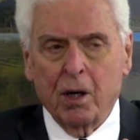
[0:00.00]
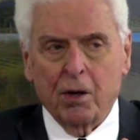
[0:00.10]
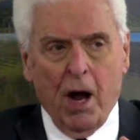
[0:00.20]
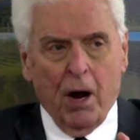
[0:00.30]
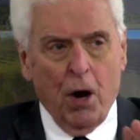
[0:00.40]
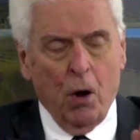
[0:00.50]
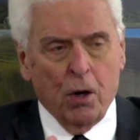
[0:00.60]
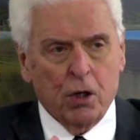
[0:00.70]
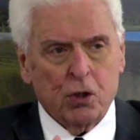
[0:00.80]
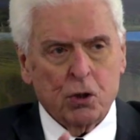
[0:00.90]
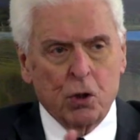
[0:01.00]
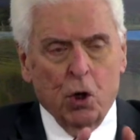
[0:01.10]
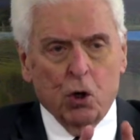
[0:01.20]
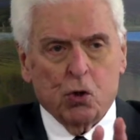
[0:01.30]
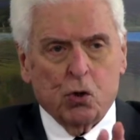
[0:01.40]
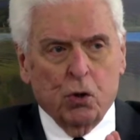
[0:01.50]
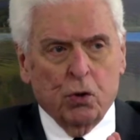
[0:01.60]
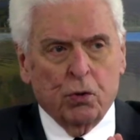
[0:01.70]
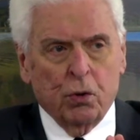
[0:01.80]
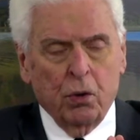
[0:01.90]
Now notice,
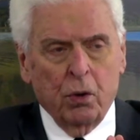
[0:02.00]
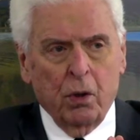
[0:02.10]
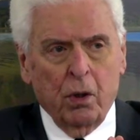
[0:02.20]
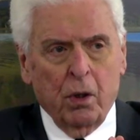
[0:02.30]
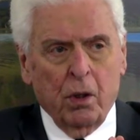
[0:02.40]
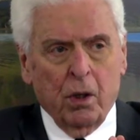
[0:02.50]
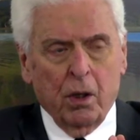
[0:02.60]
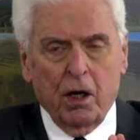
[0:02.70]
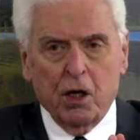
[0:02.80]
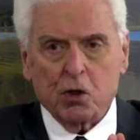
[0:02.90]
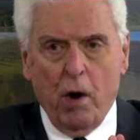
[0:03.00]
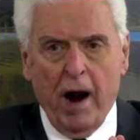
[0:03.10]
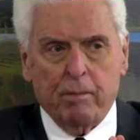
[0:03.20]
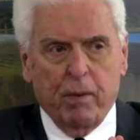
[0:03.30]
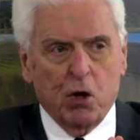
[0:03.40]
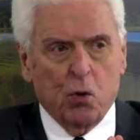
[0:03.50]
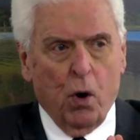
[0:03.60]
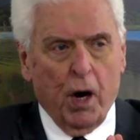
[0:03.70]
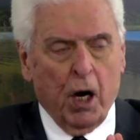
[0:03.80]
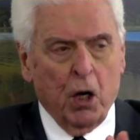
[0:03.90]
truth is right
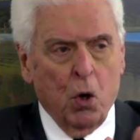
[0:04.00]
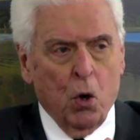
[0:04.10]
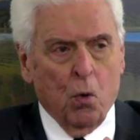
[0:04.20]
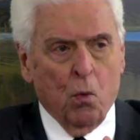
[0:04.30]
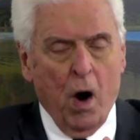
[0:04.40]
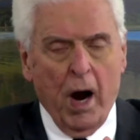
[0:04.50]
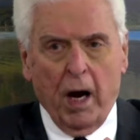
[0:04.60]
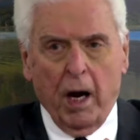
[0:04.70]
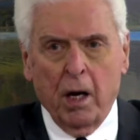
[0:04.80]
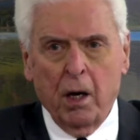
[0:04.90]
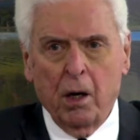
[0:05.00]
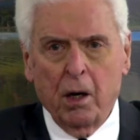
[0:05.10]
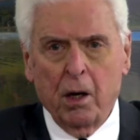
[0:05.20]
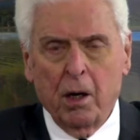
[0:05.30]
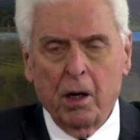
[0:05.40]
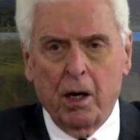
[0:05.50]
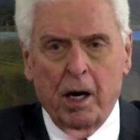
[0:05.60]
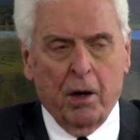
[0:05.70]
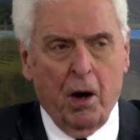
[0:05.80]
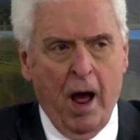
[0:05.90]
between way
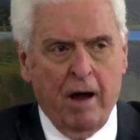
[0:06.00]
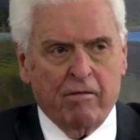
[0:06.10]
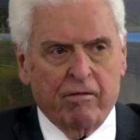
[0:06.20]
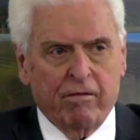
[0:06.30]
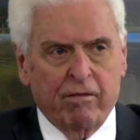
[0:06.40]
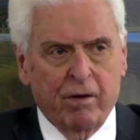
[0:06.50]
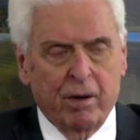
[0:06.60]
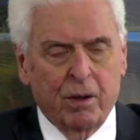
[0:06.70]
and life.